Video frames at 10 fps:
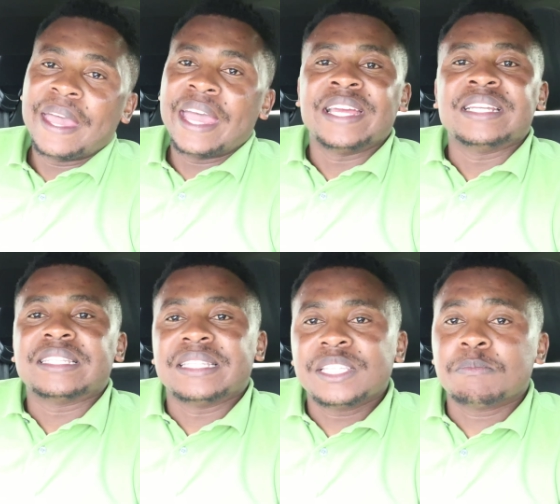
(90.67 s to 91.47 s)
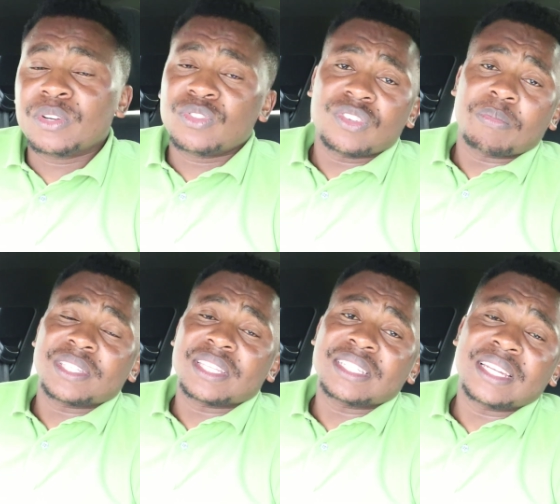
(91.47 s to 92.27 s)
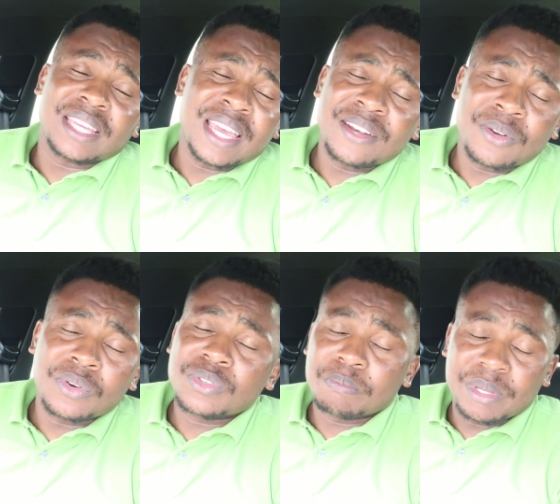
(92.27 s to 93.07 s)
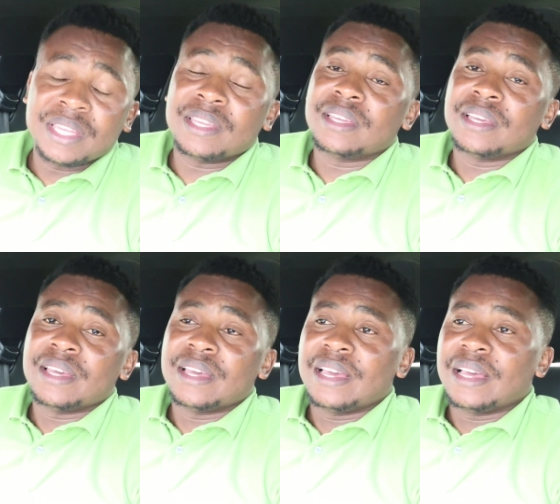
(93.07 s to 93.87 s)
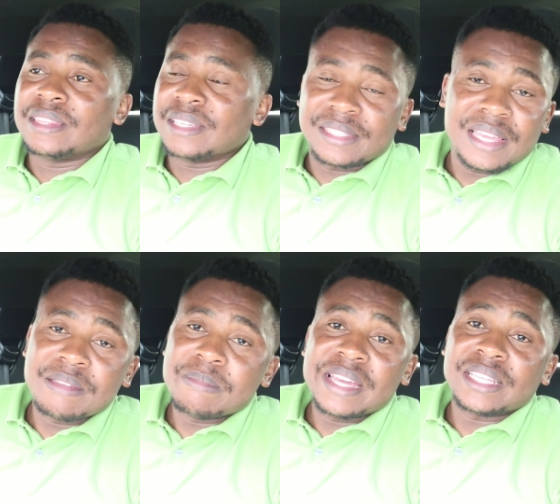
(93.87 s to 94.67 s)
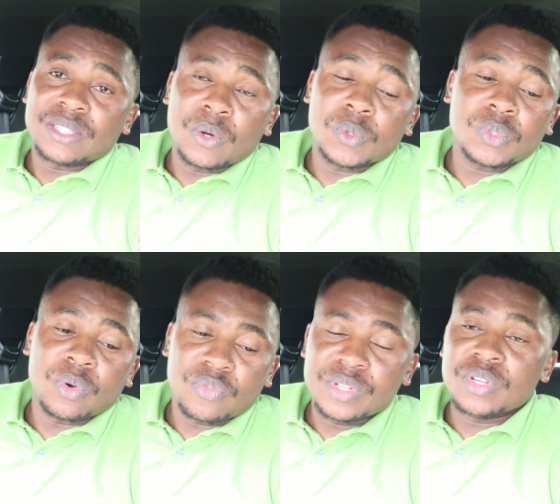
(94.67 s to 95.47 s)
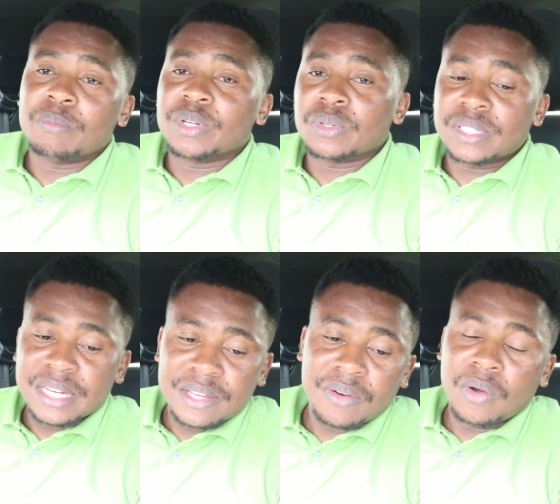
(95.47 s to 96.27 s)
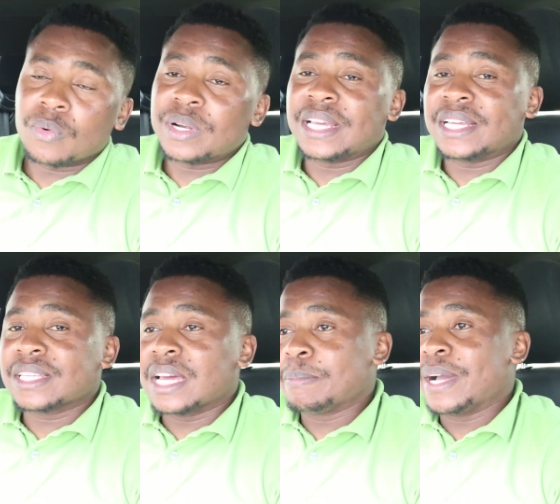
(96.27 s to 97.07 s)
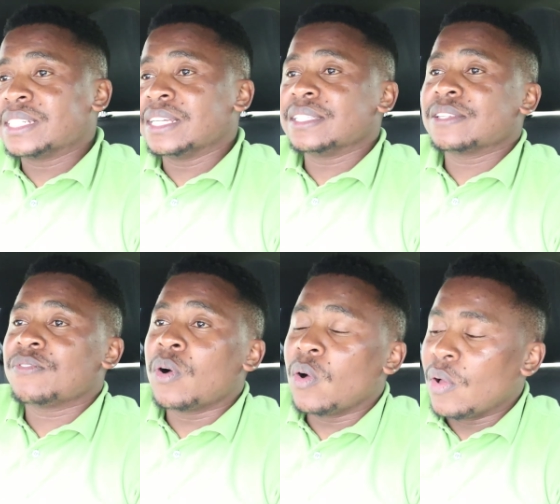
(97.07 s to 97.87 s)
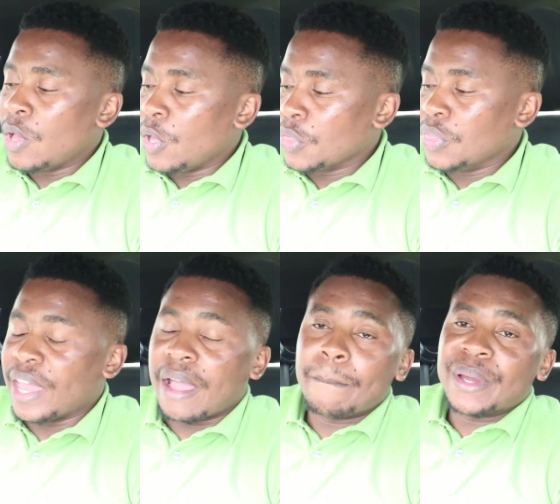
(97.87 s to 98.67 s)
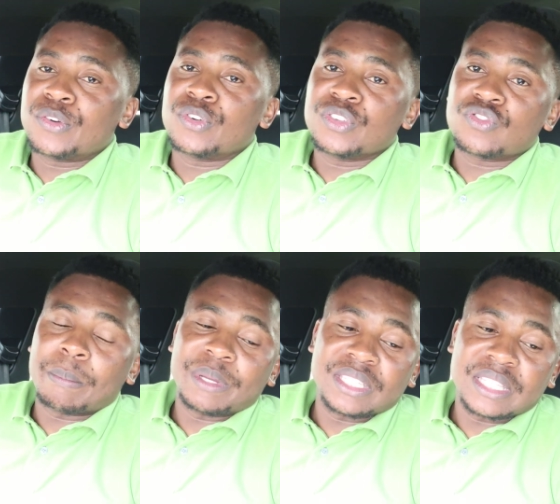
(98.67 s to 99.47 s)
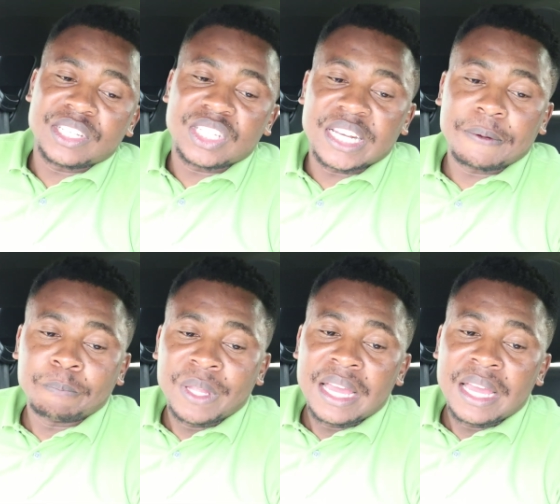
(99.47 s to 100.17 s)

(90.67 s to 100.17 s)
and this battery swapping station cannot be the same as those of NIO because NIO already has got patents for their battery swapping station.